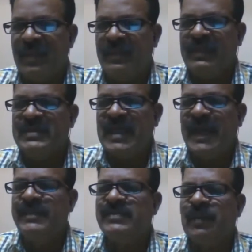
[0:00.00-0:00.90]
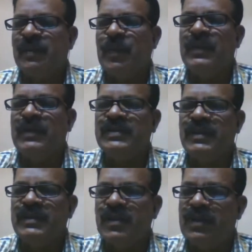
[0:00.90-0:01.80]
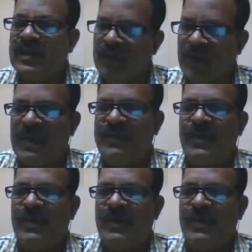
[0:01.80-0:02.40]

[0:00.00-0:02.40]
The science of population is called demography.